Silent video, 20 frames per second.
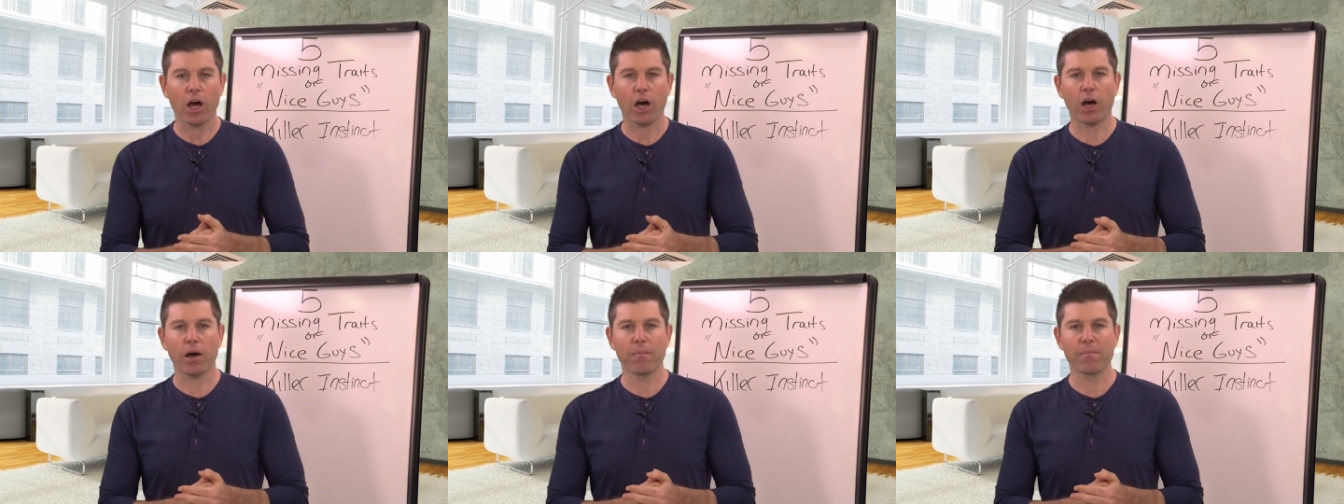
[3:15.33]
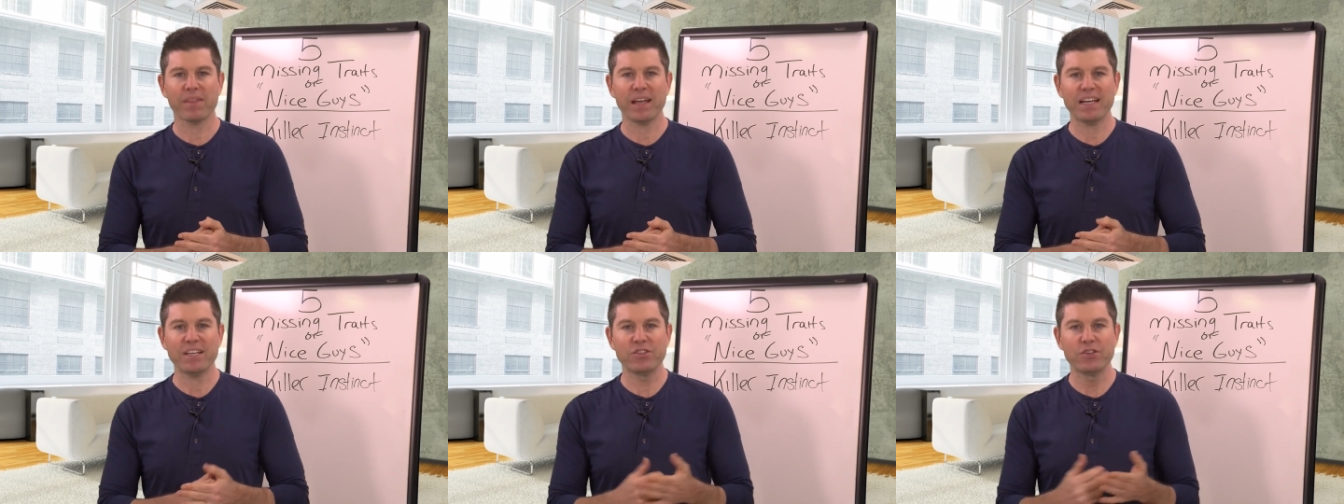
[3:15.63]

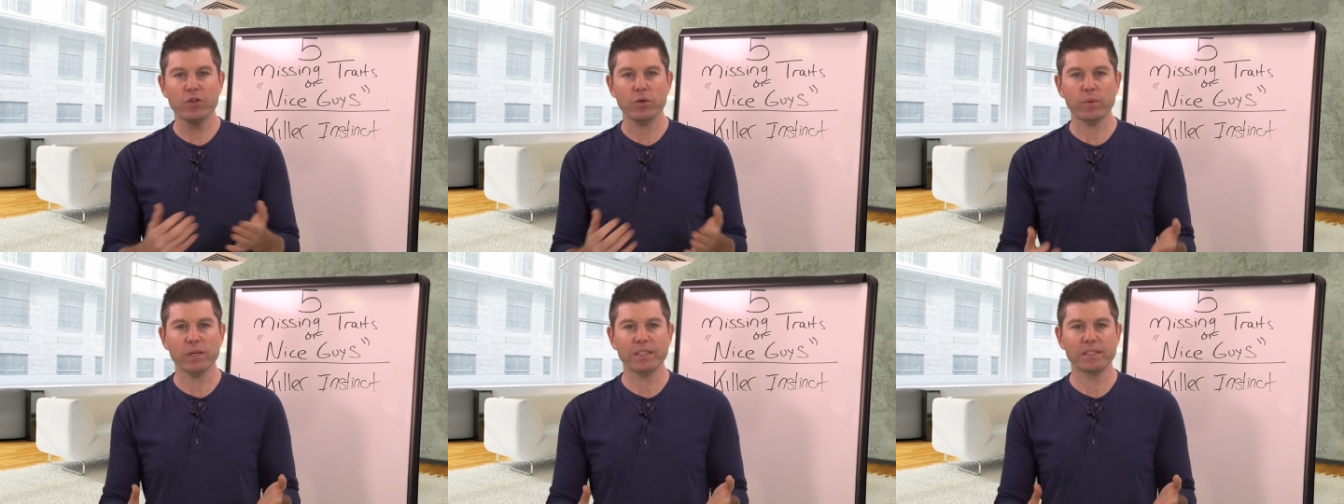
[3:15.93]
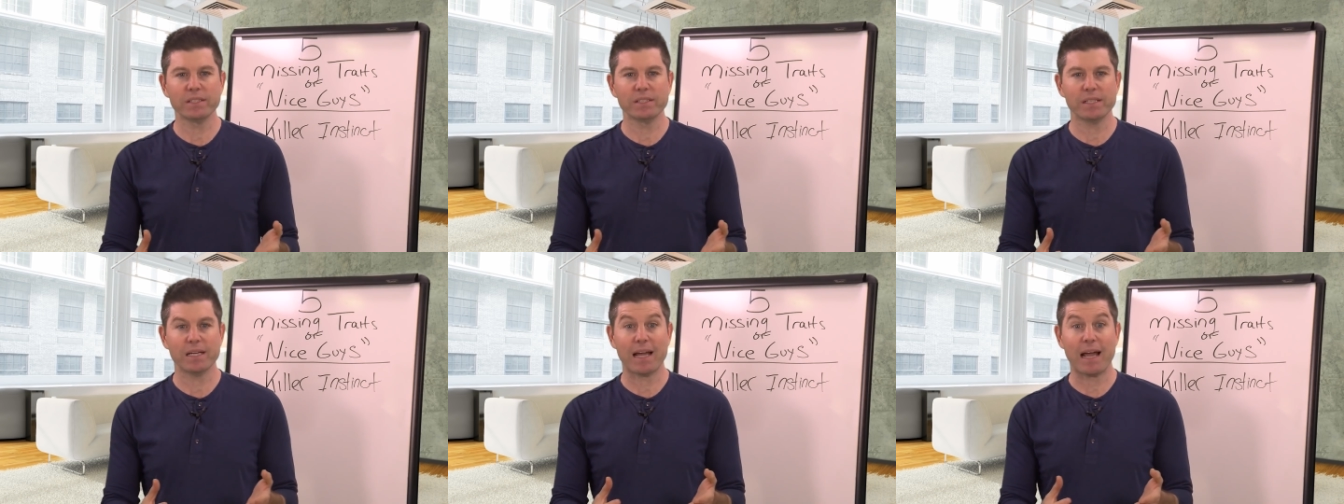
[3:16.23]
Um, they do
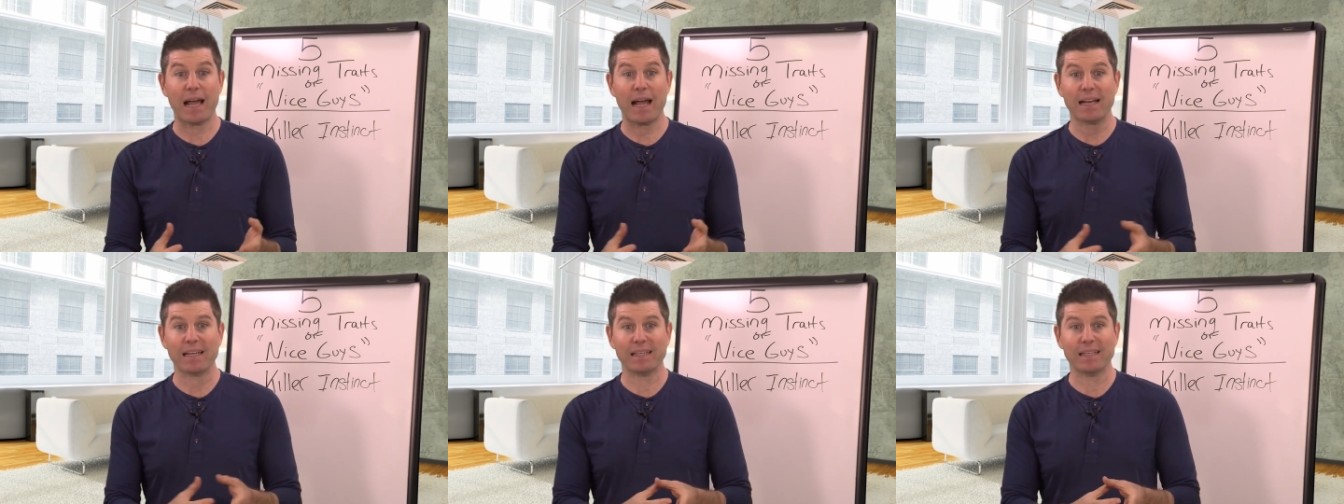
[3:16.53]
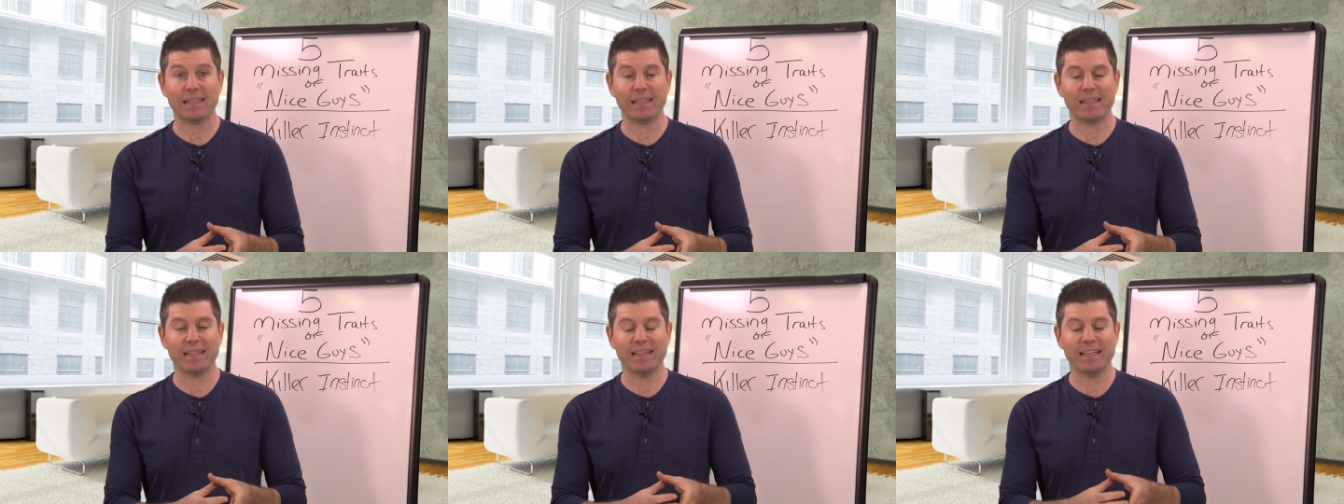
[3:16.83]
it at
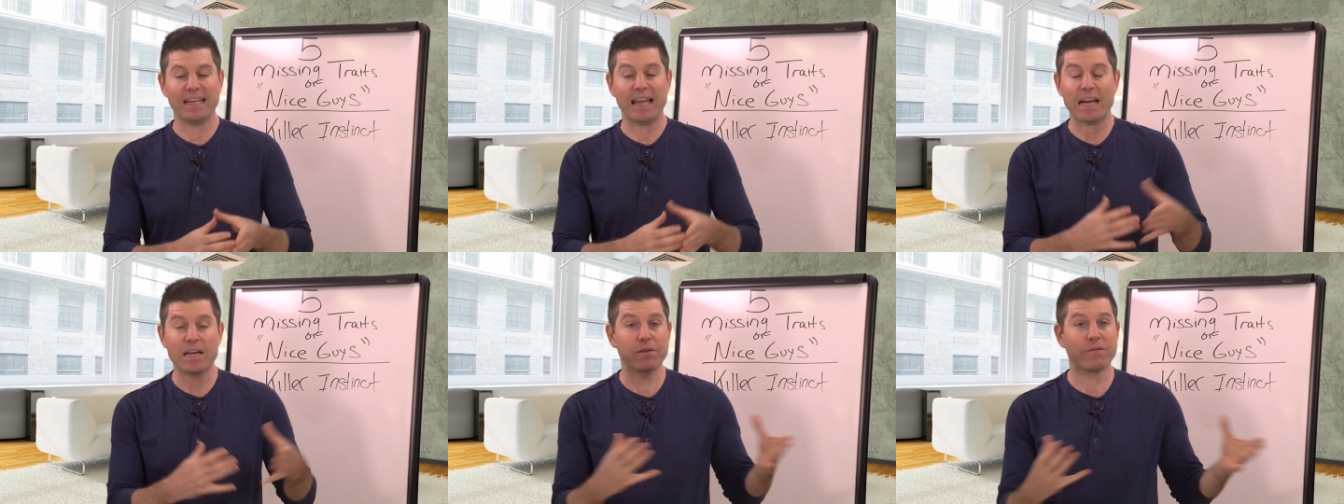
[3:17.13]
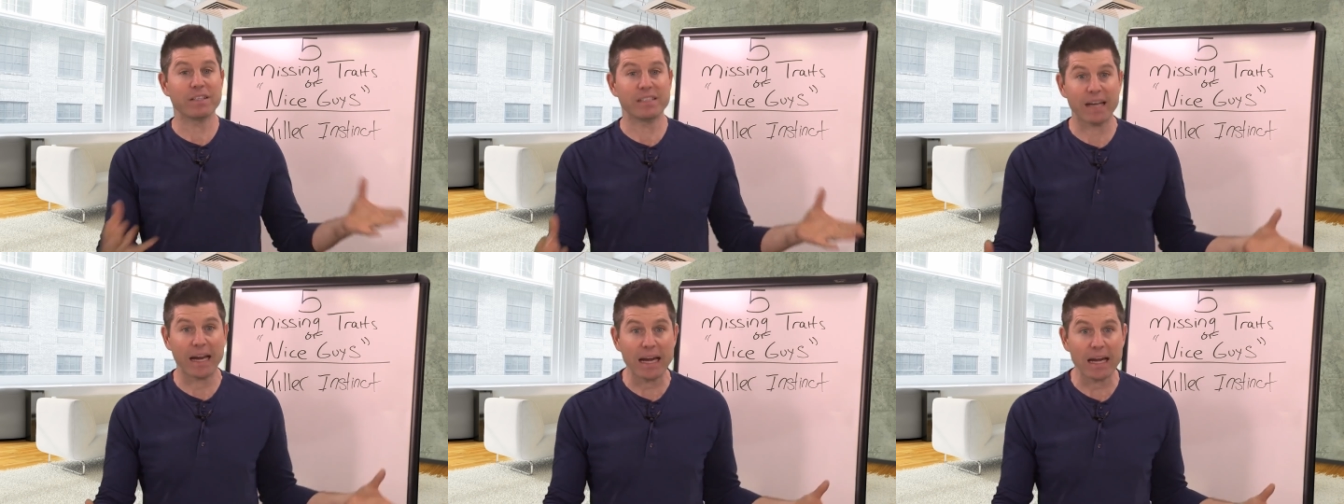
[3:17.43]
the end
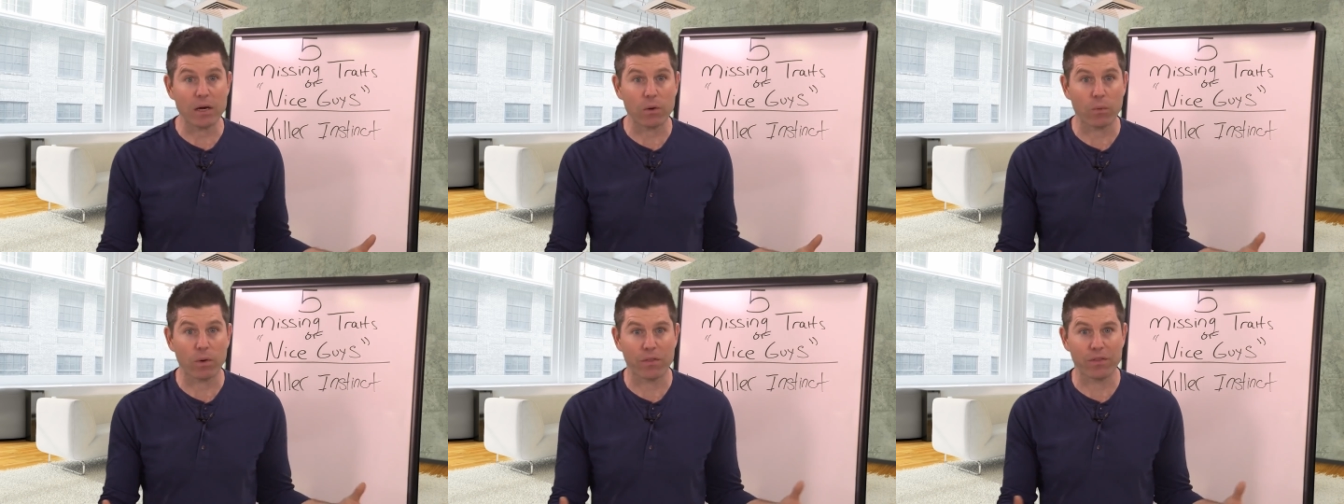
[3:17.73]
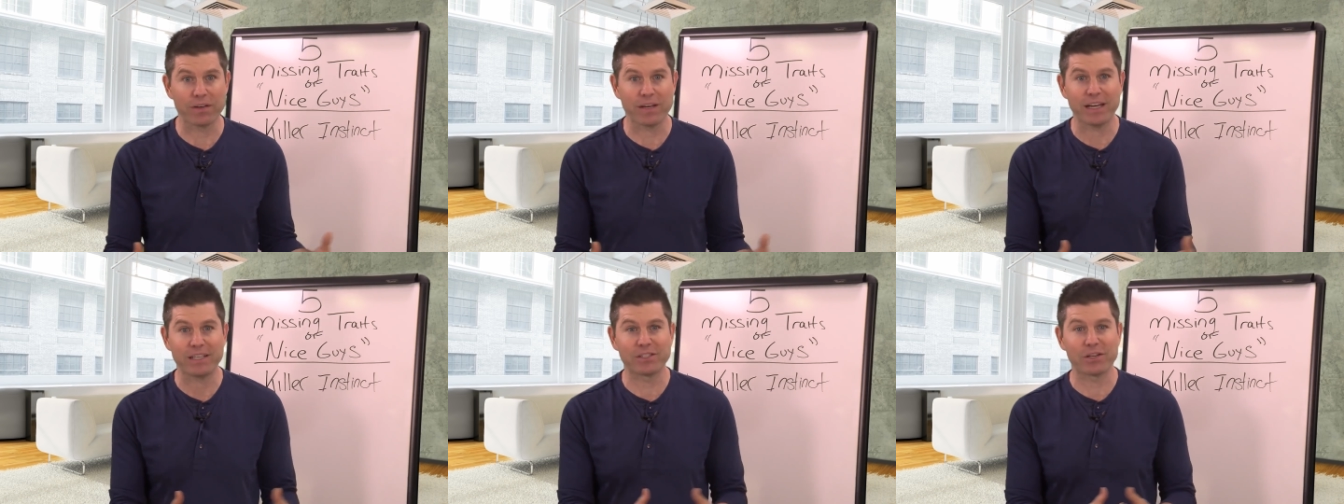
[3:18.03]
of a date
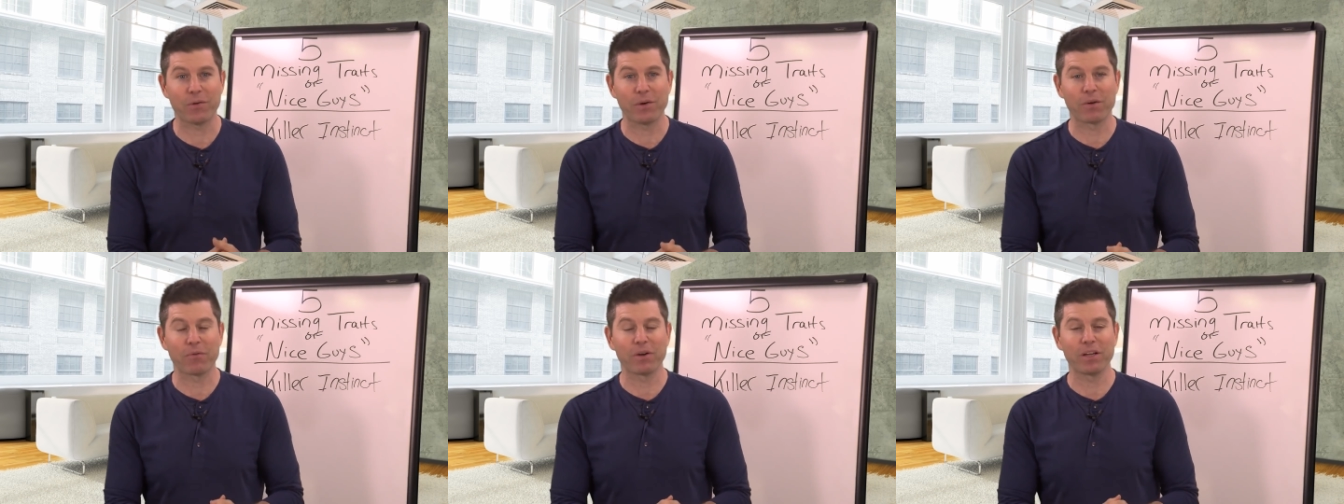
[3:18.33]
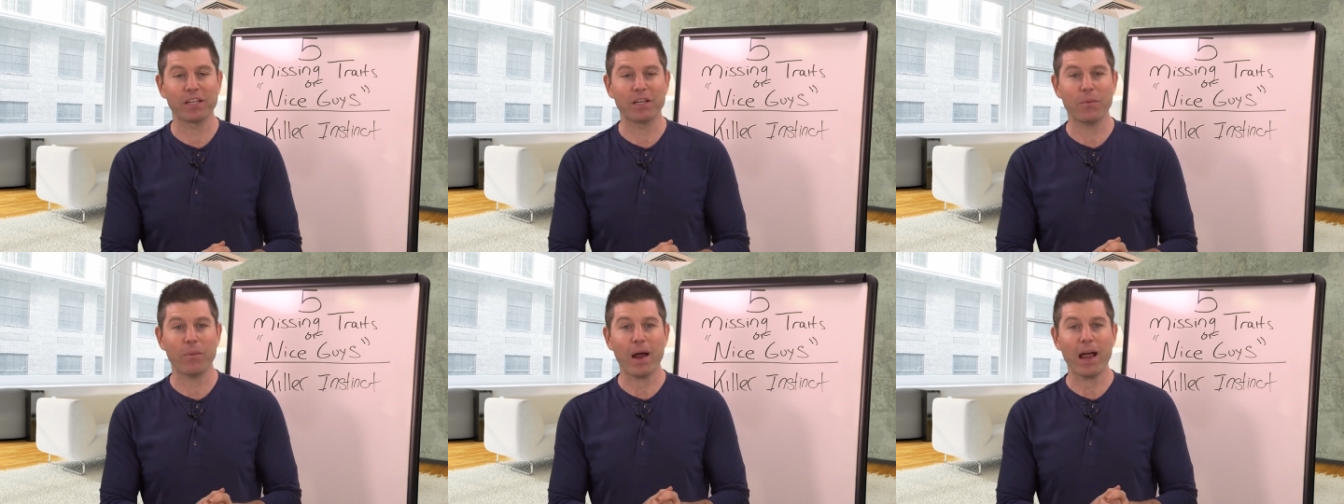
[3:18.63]
when the date's going
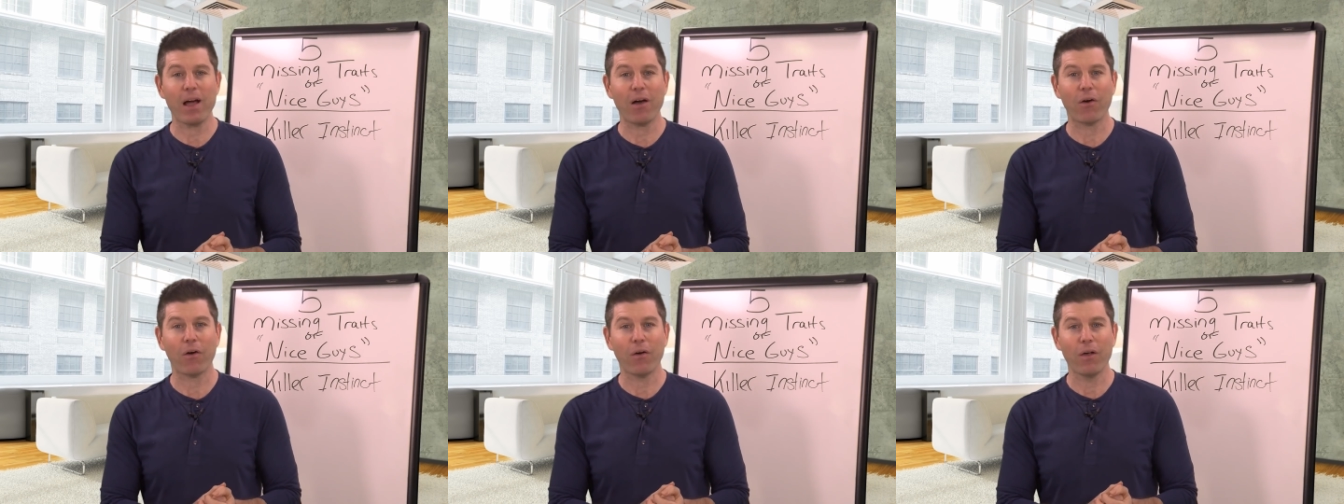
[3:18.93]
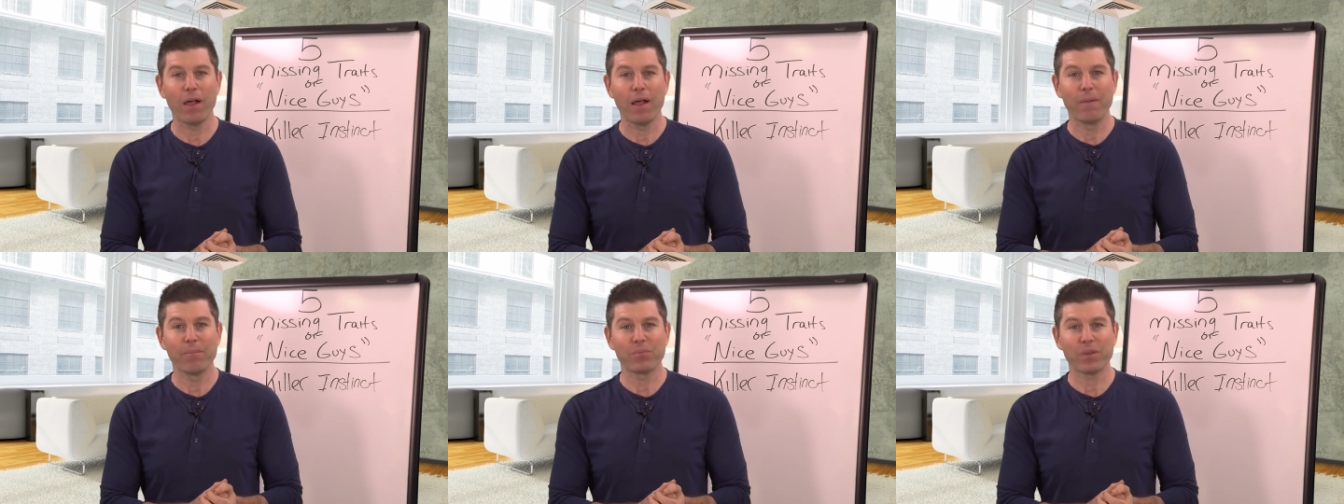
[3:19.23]
really
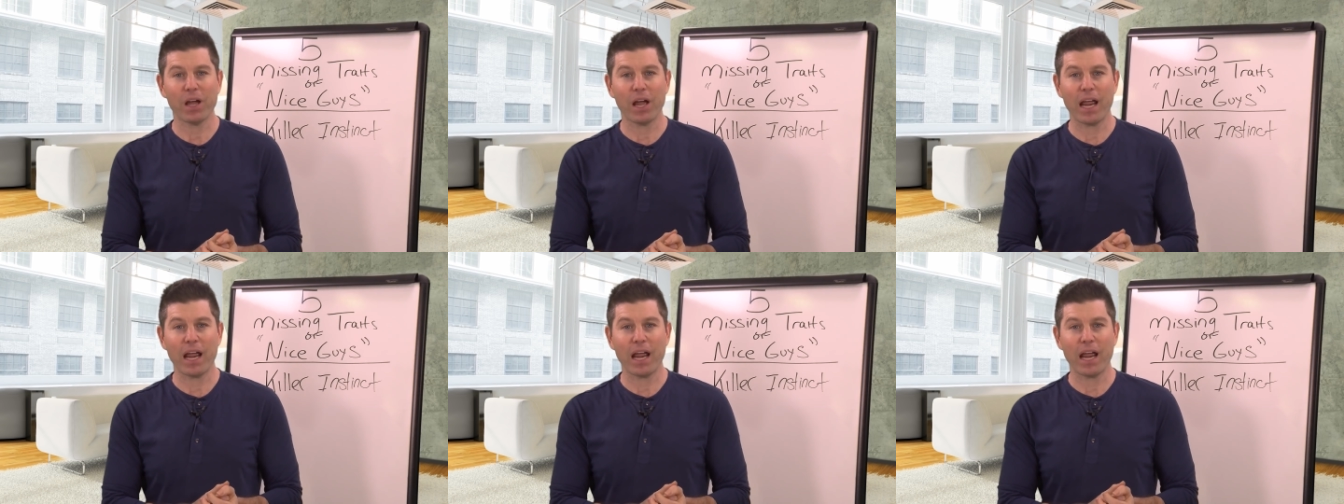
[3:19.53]
well,